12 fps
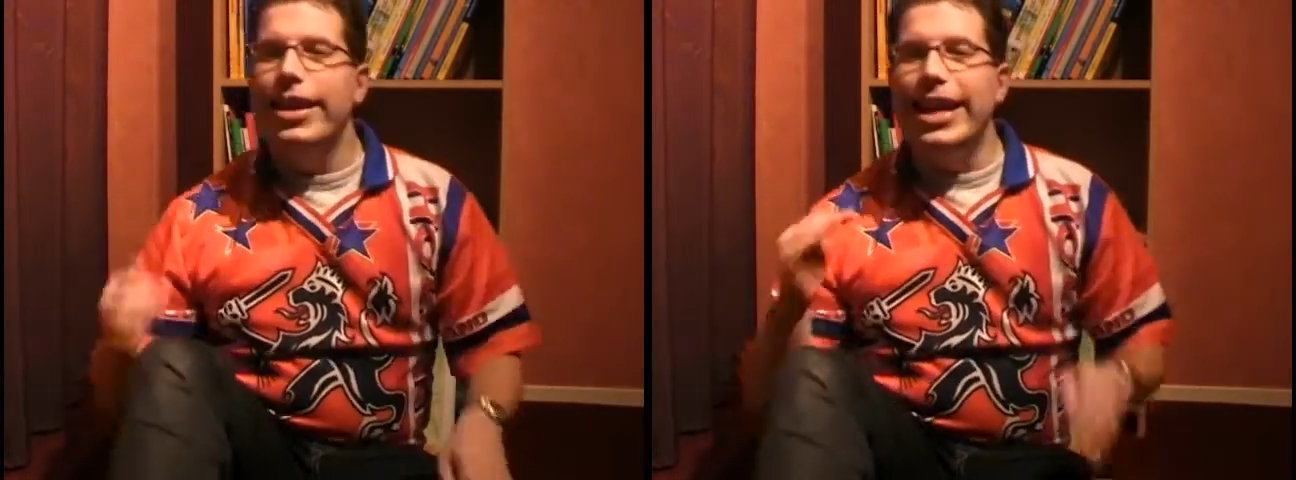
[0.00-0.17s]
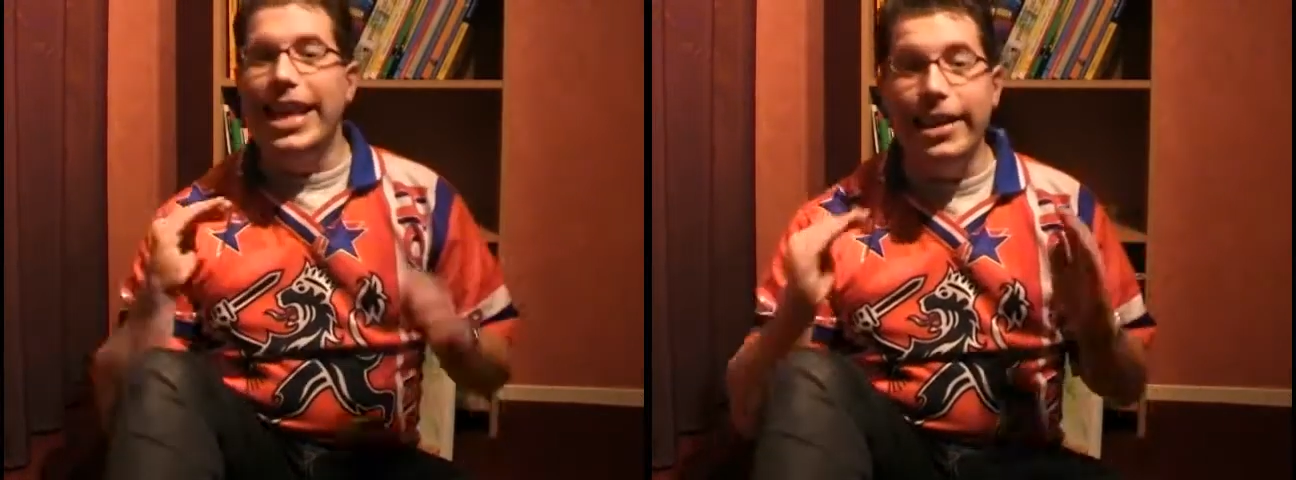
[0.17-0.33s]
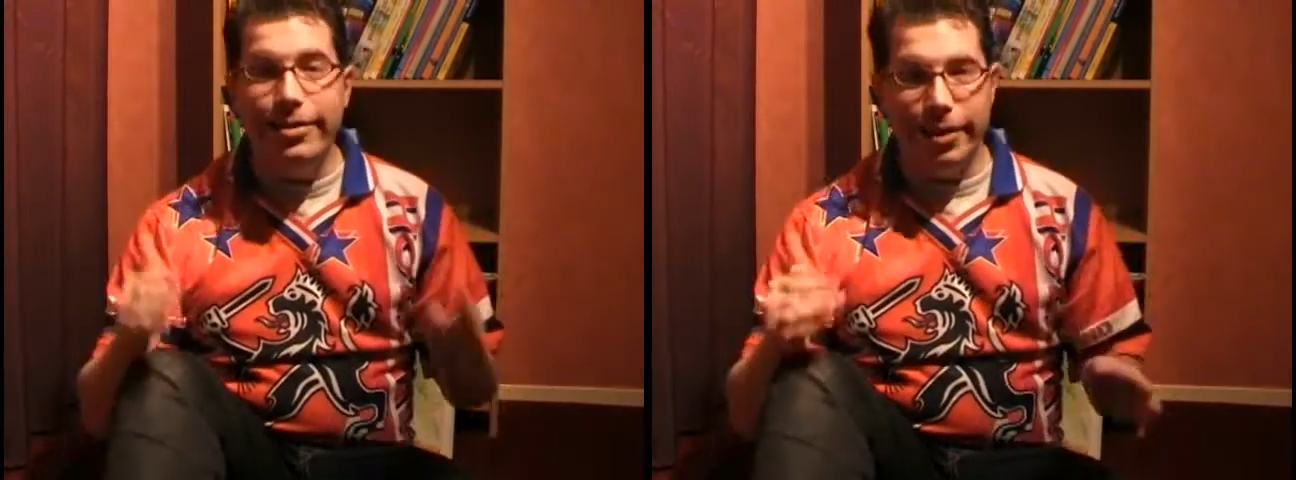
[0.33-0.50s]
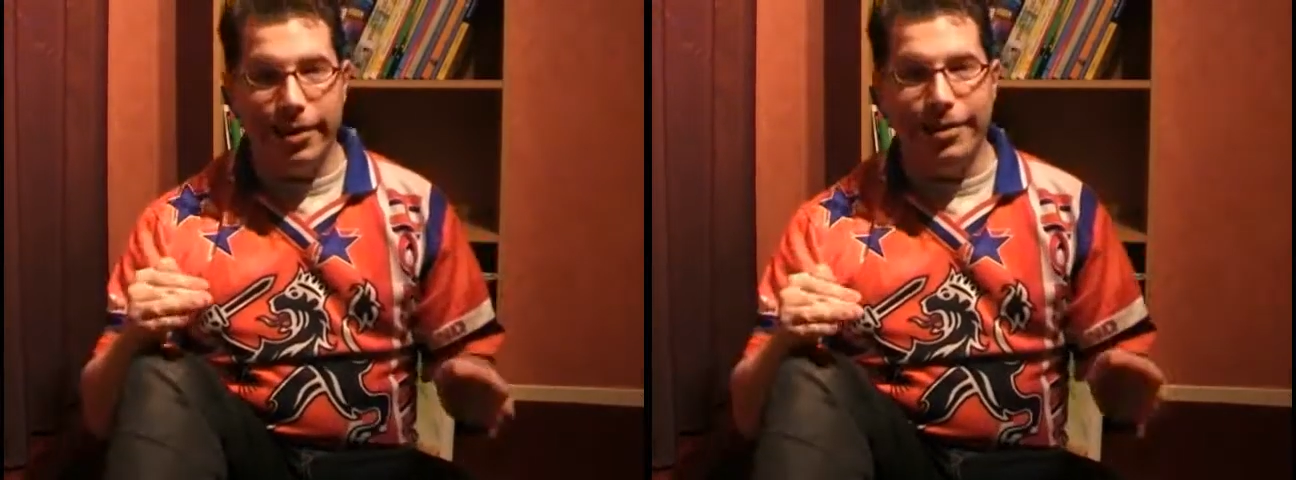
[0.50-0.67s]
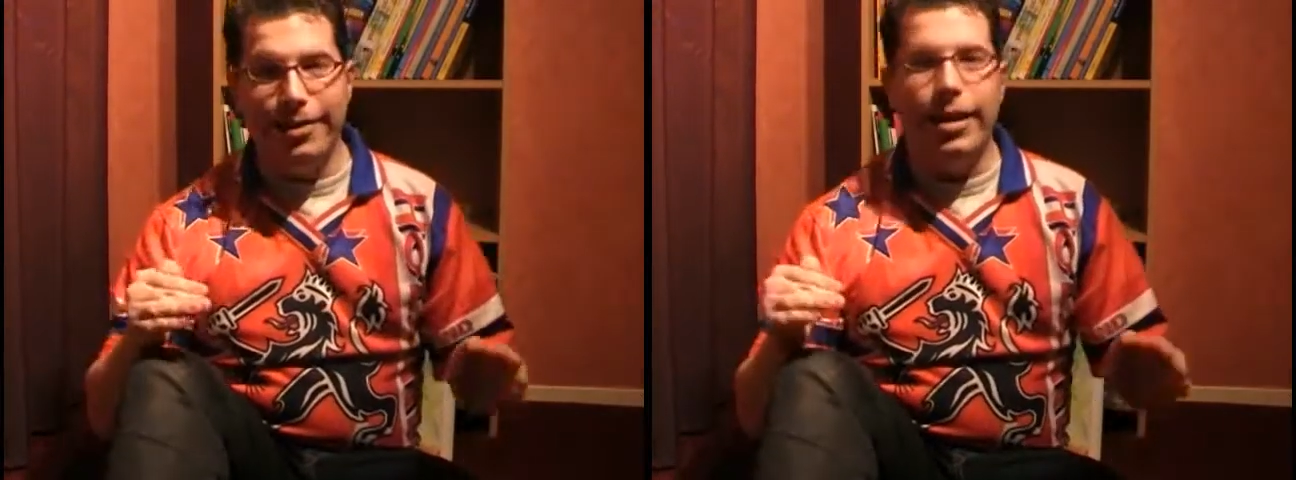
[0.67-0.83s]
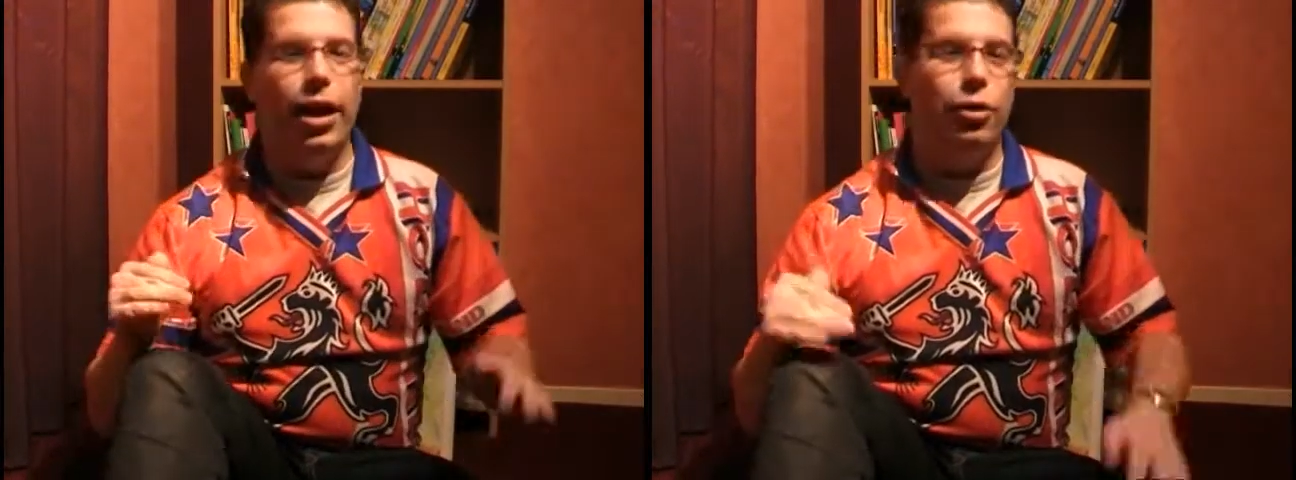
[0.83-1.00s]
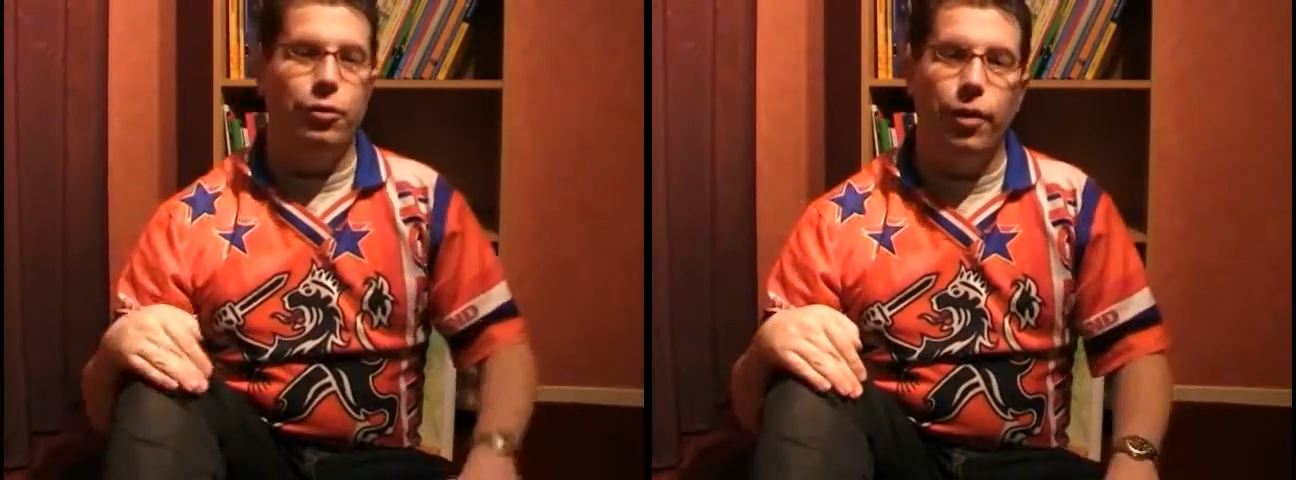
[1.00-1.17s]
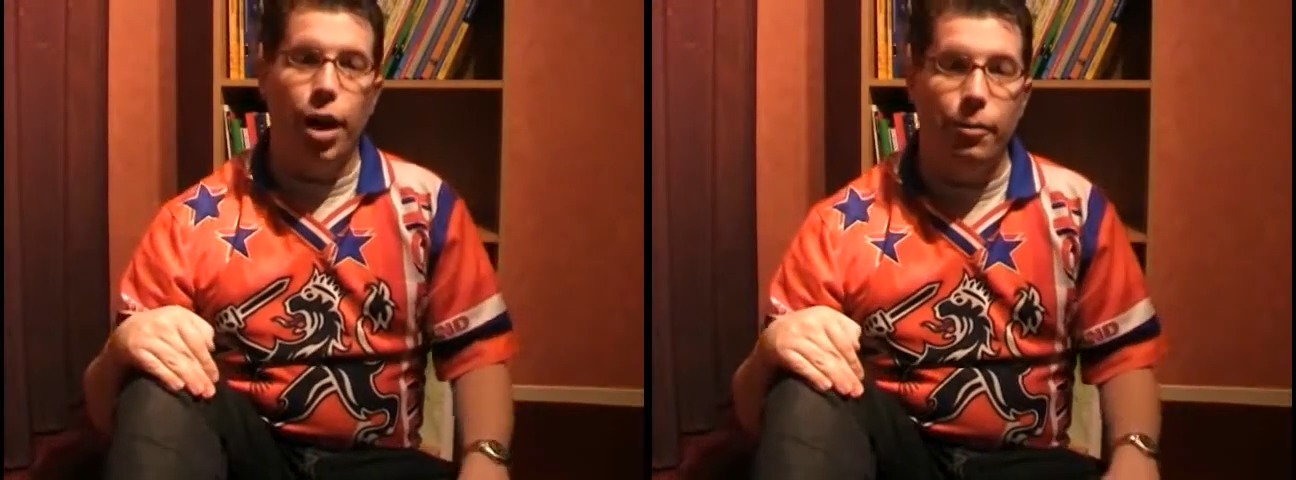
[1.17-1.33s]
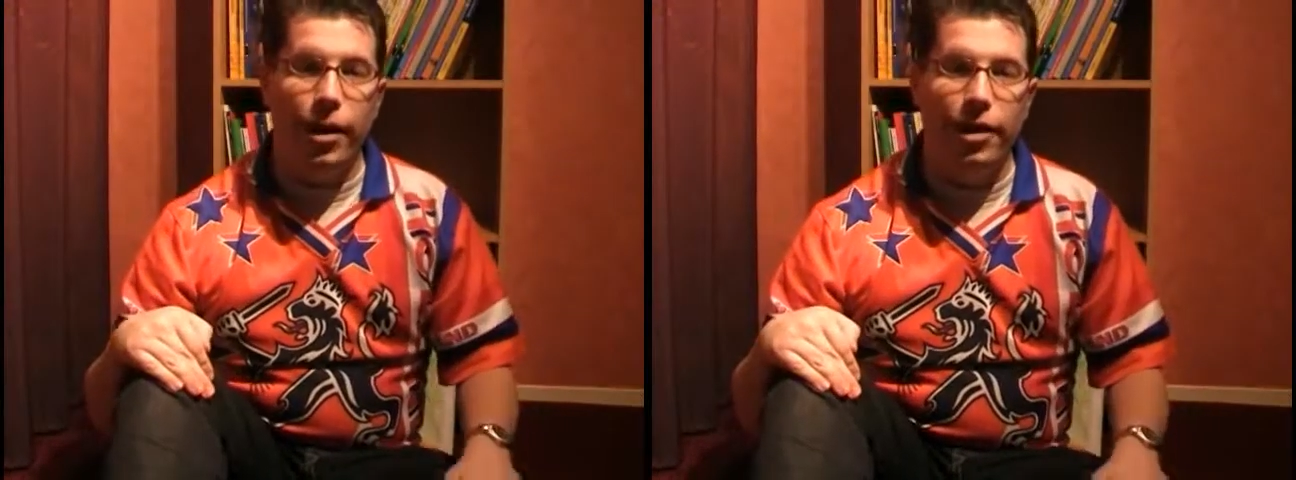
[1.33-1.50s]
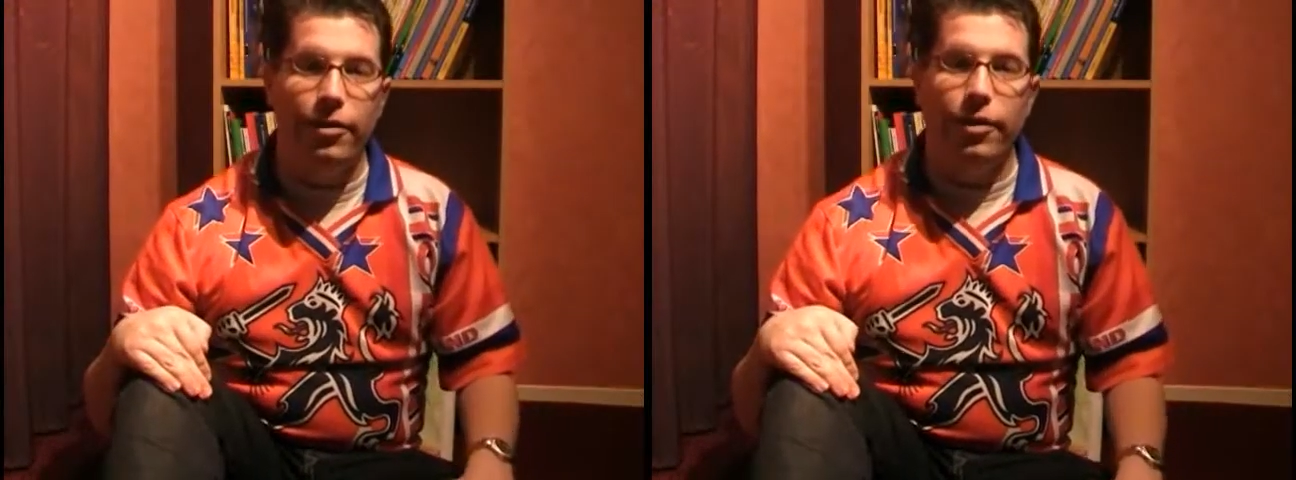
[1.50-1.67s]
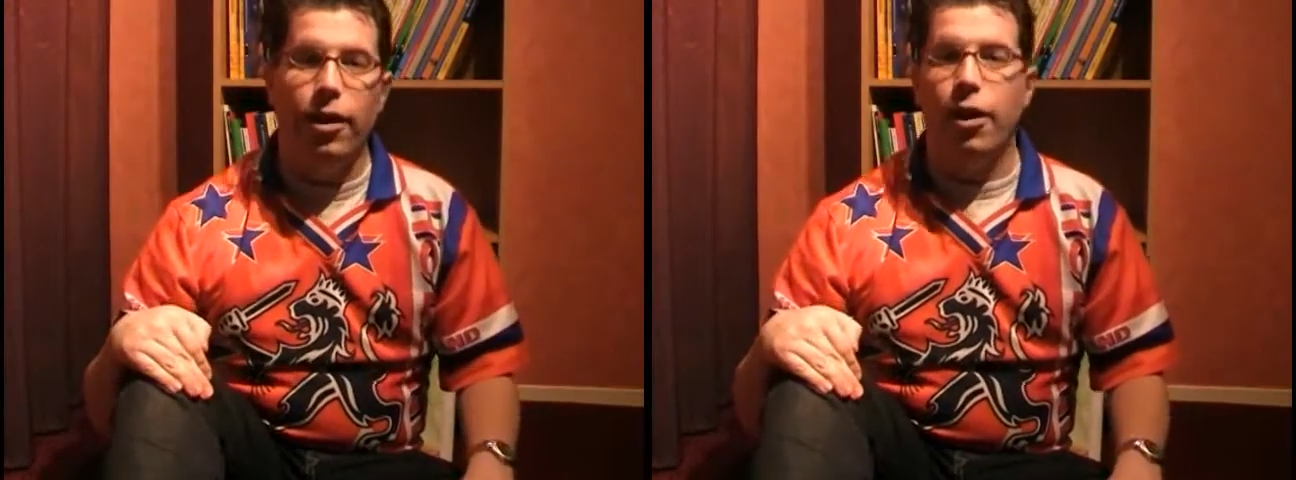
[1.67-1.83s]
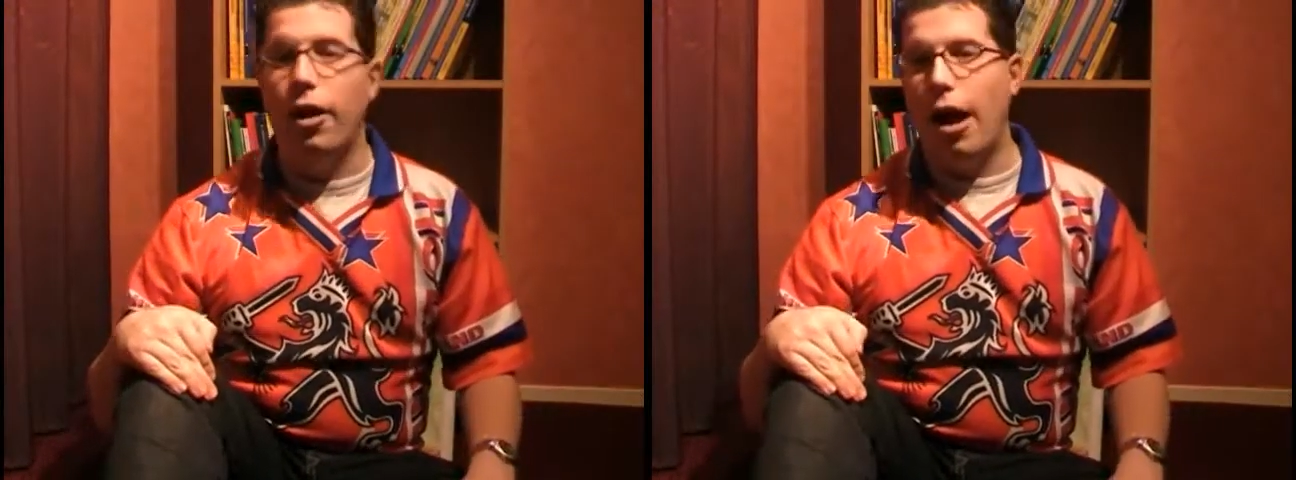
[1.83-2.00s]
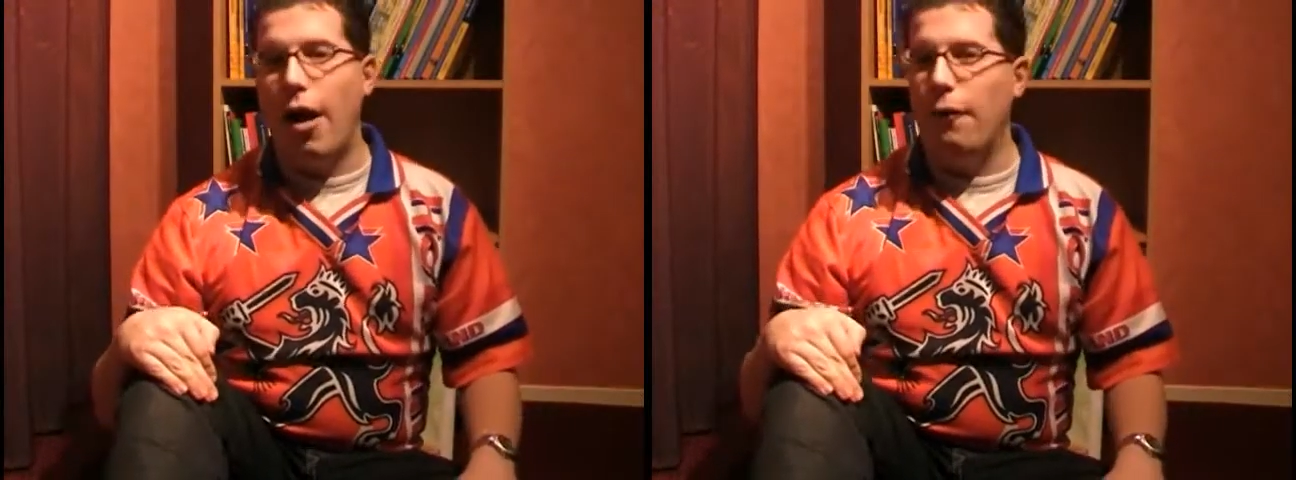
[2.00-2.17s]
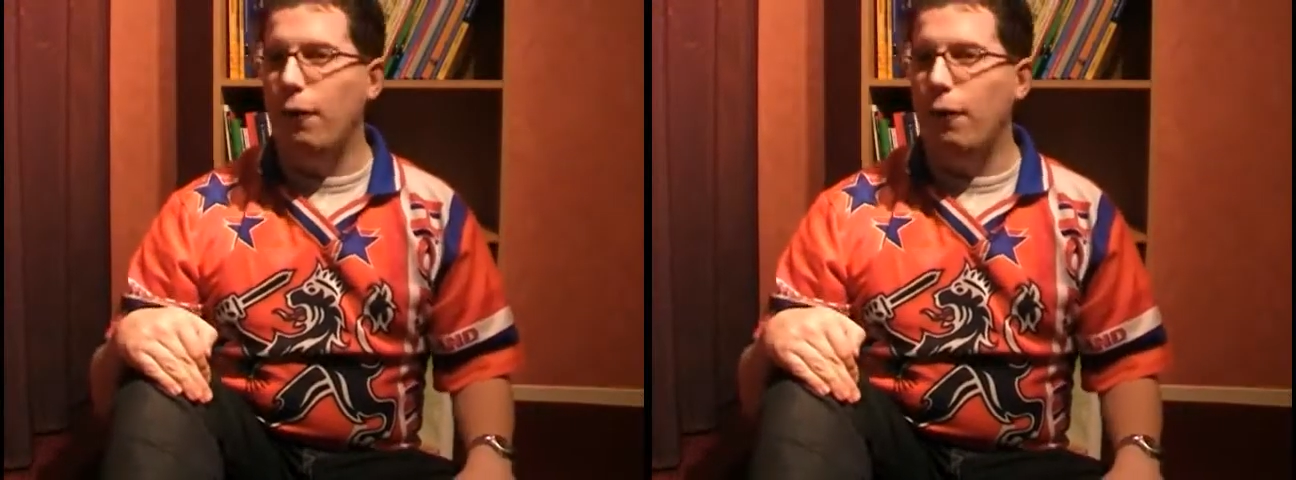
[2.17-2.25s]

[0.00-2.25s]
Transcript: He thought our crime rates are